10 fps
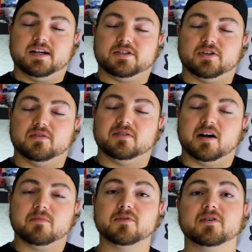So
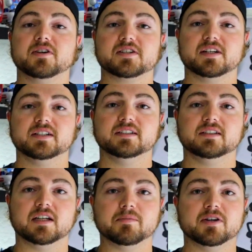I'm really excited.
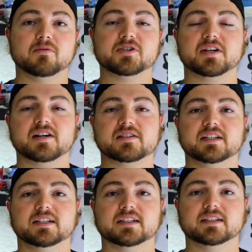Let me know what you guys
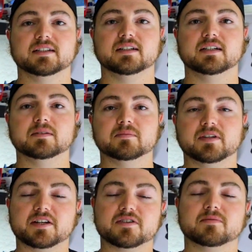think, and
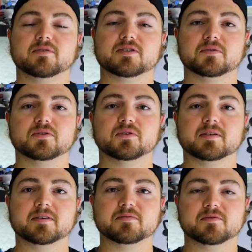thank you so much for
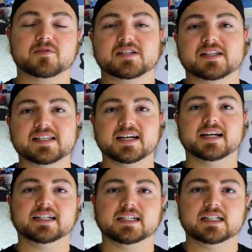joining me
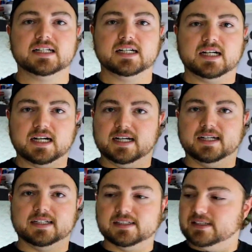today,
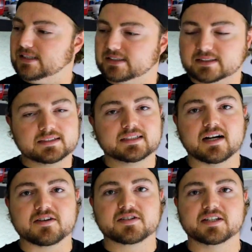and
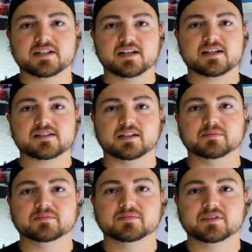I'll see you next time.
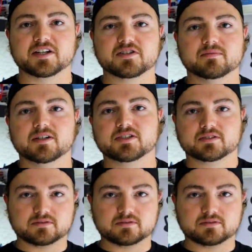Thank you so much.